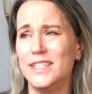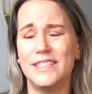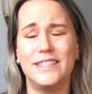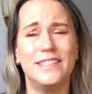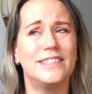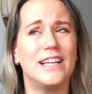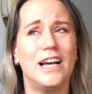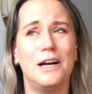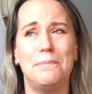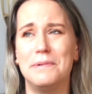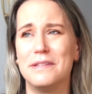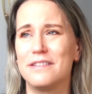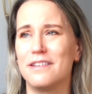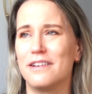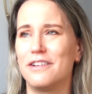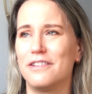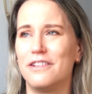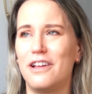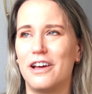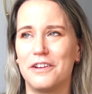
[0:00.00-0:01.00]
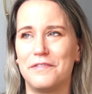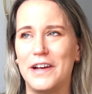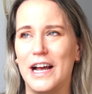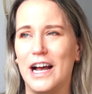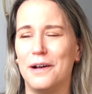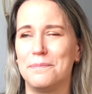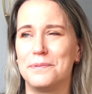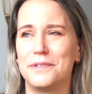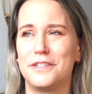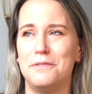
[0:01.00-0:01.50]
this happens on a lot of
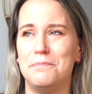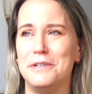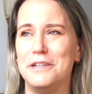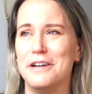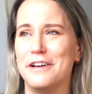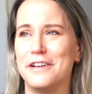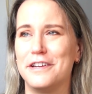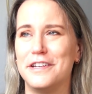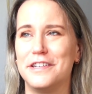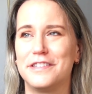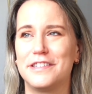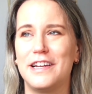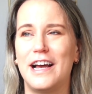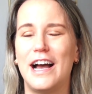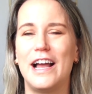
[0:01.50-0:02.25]
apps, to be honest.